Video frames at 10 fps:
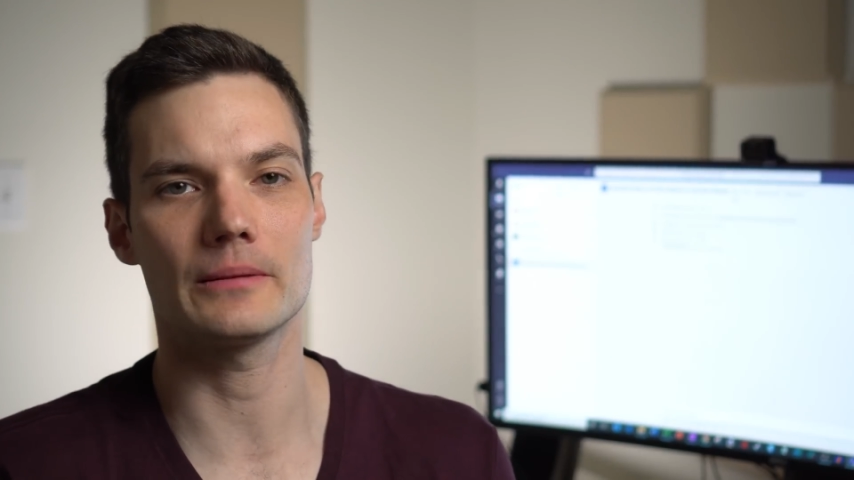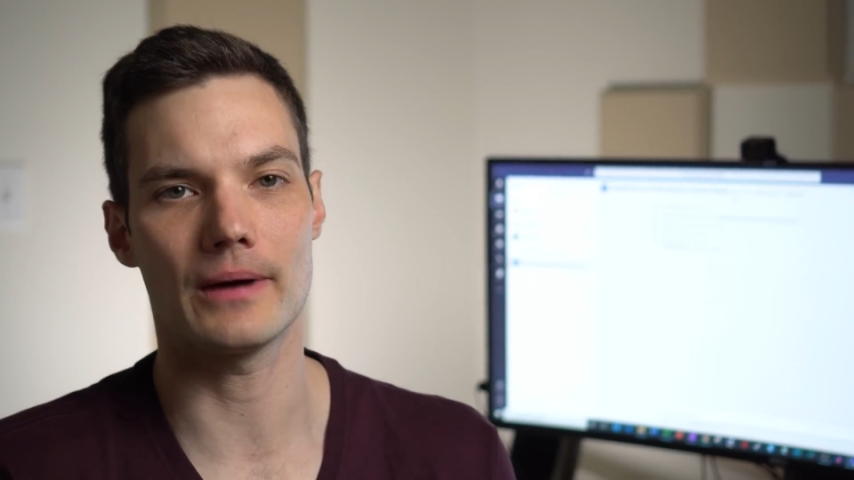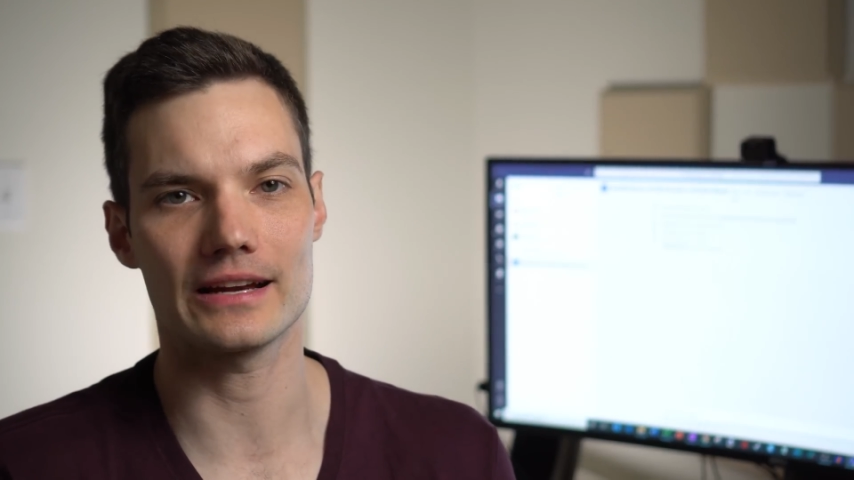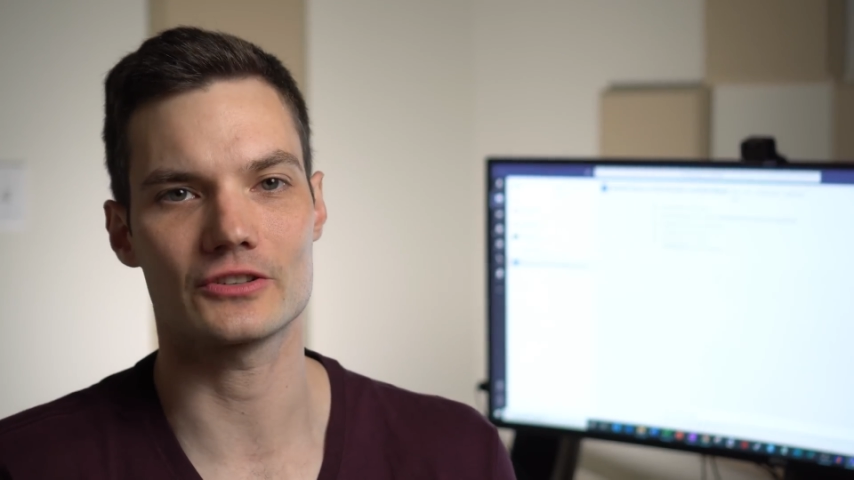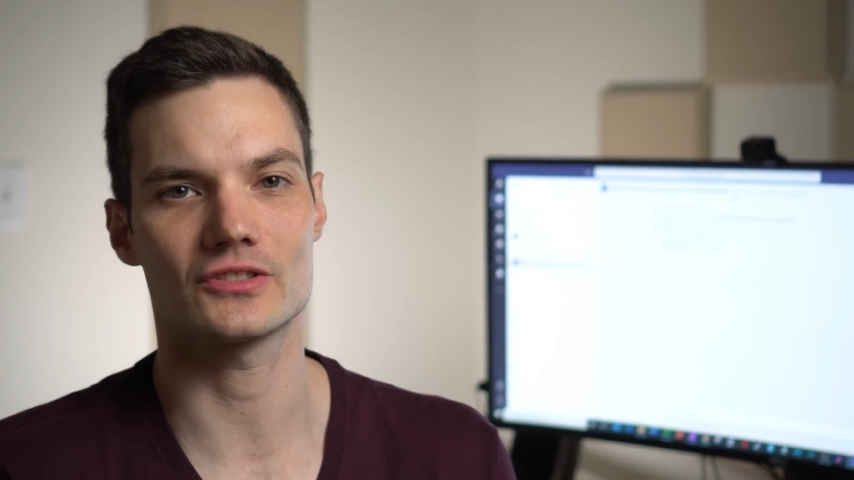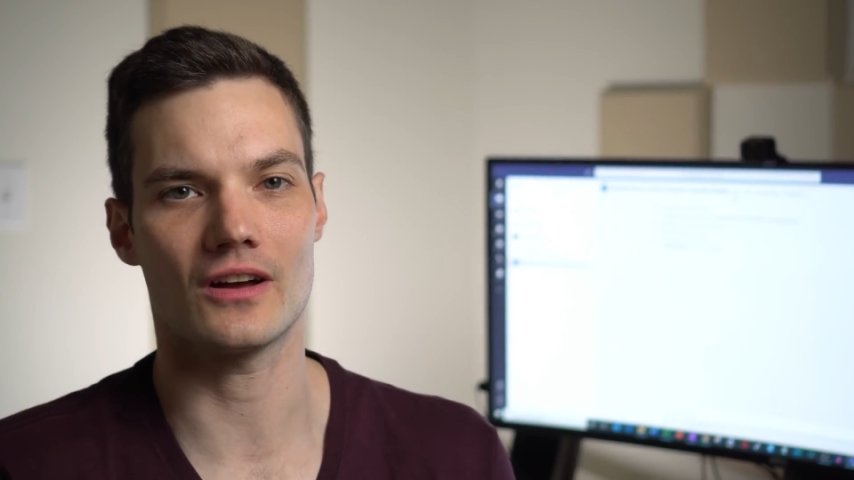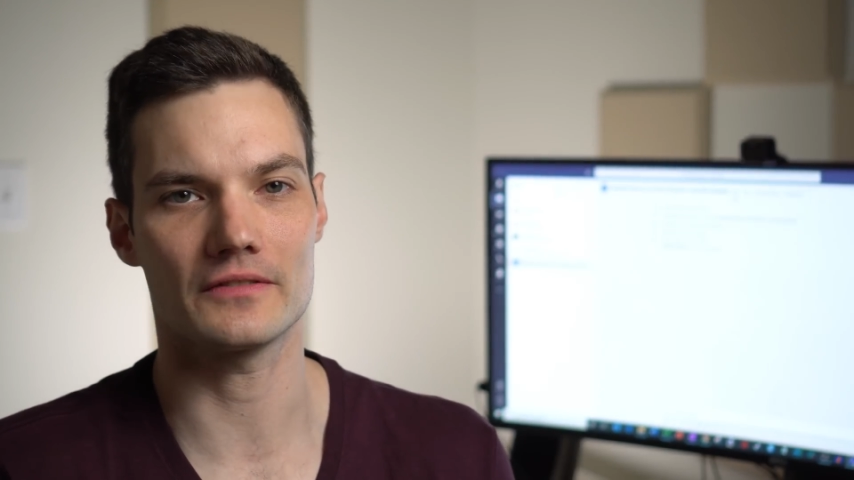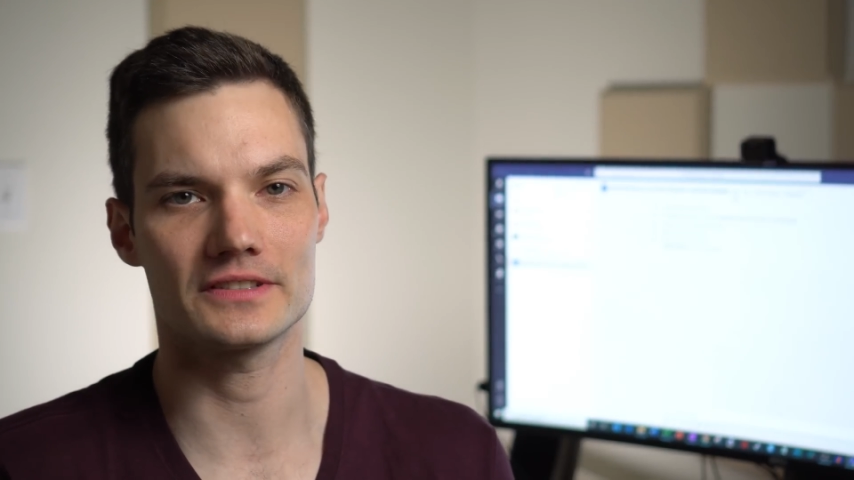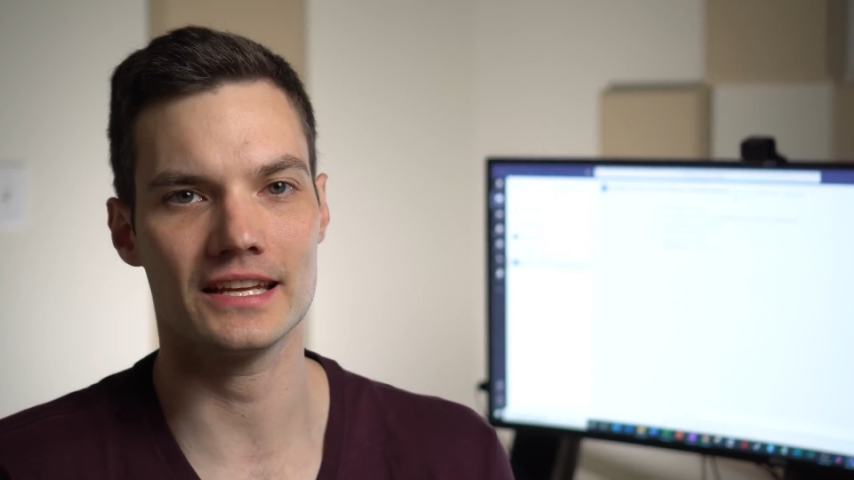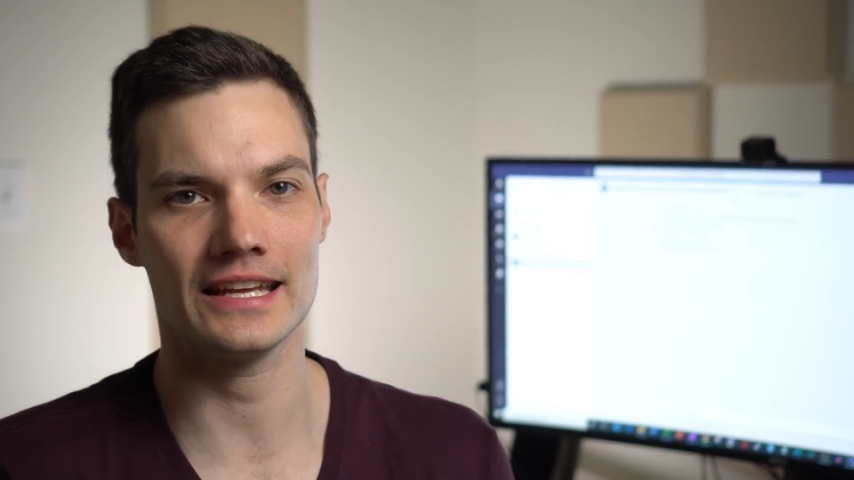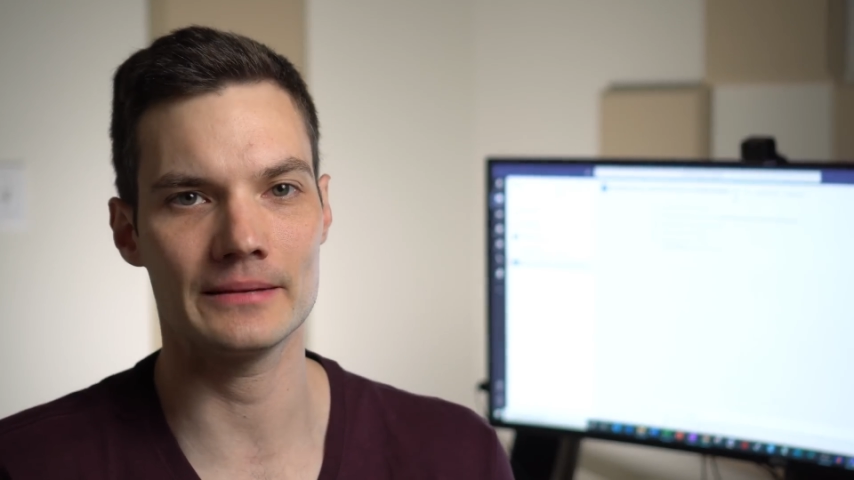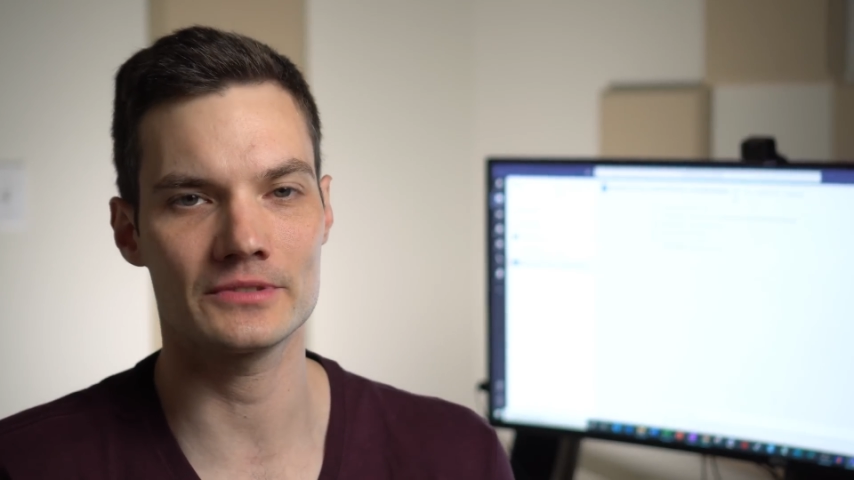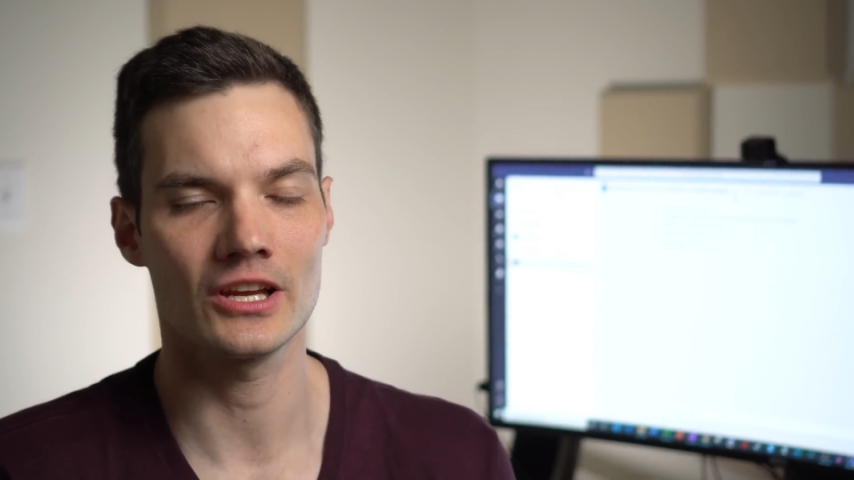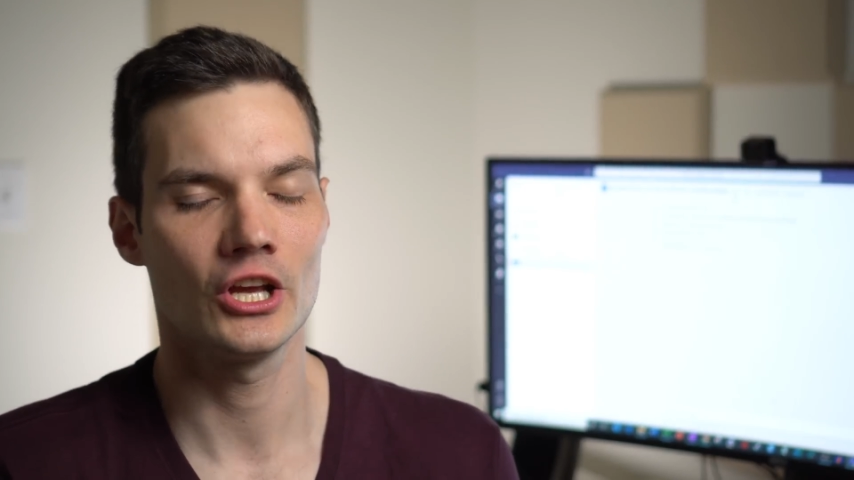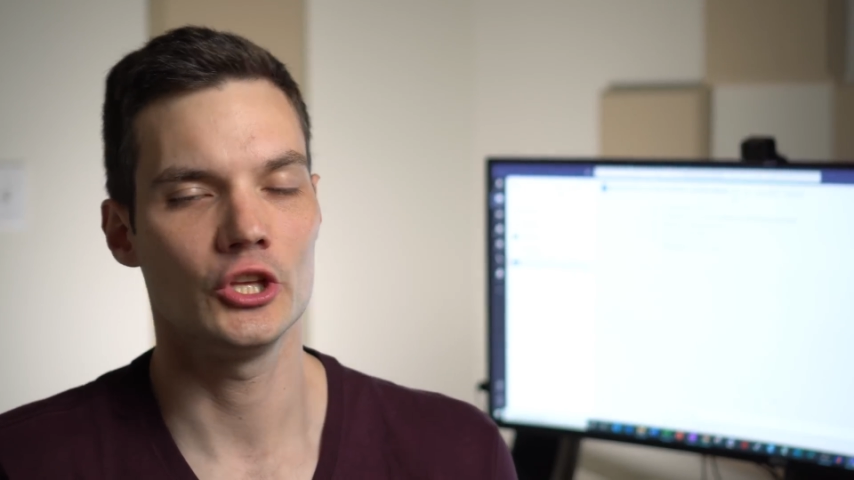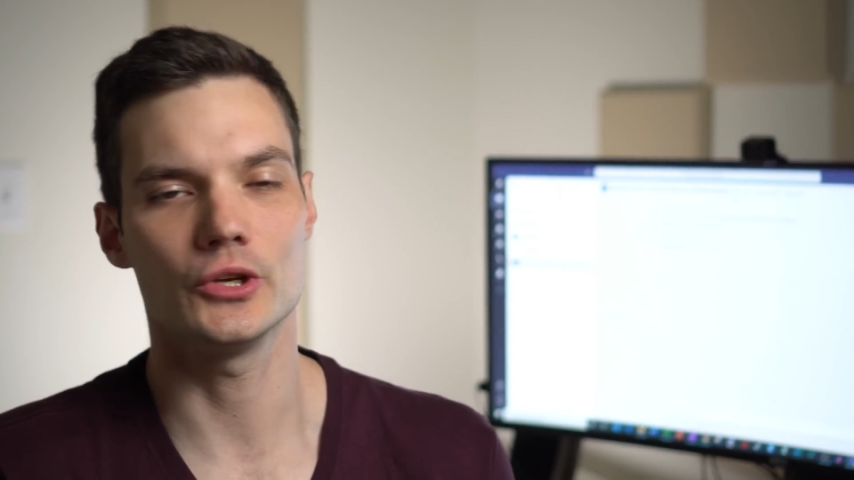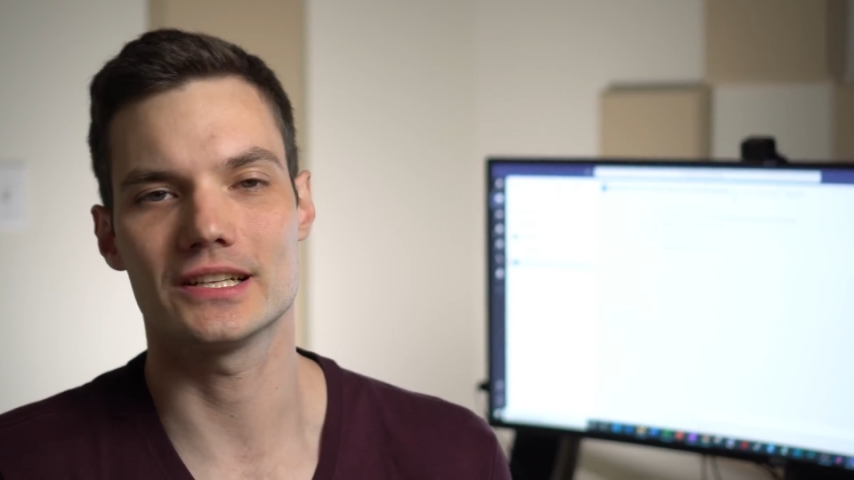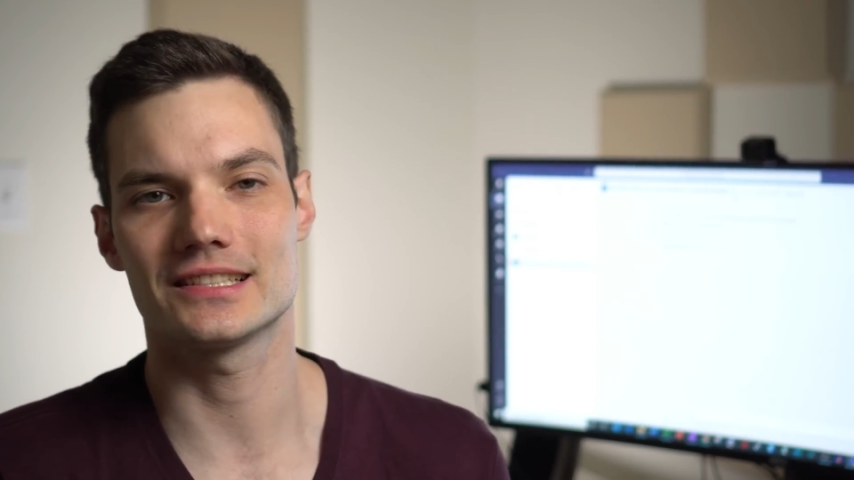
Microsoft Teams. You could